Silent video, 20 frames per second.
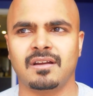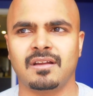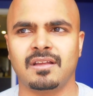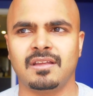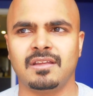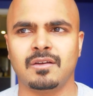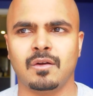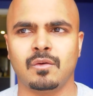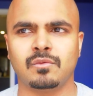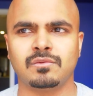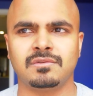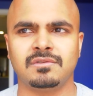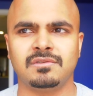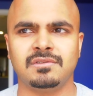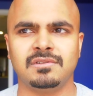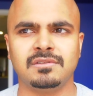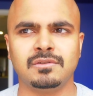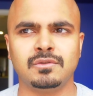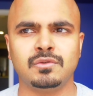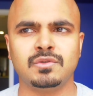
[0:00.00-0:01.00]
you don't
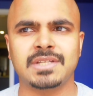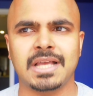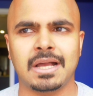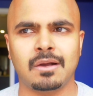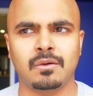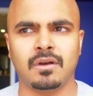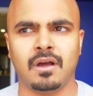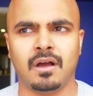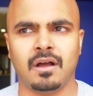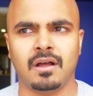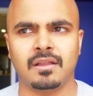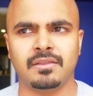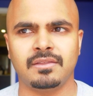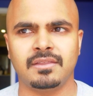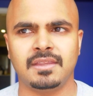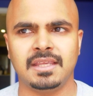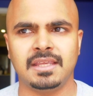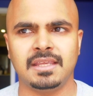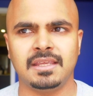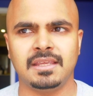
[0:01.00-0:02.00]
lose out on
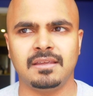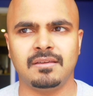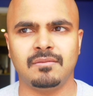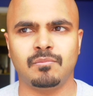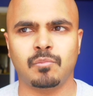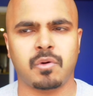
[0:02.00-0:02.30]
the